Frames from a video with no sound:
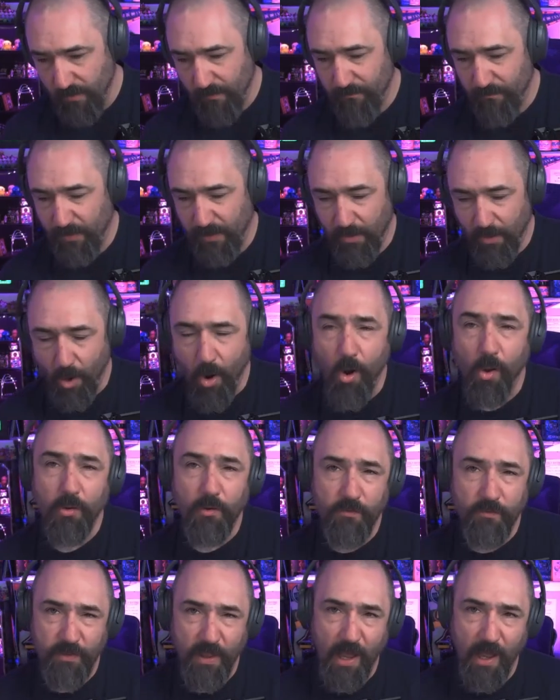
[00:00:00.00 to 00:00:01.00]
Like, all
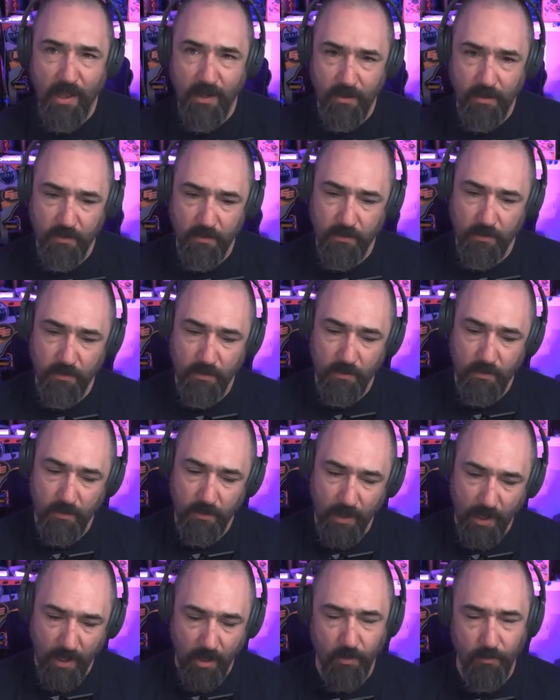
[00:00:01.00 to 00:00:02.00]
of that
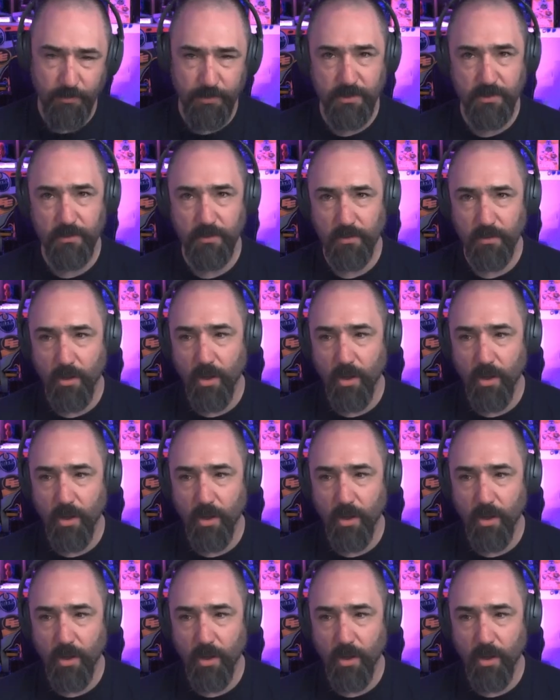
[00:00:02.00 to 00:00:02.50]
helps.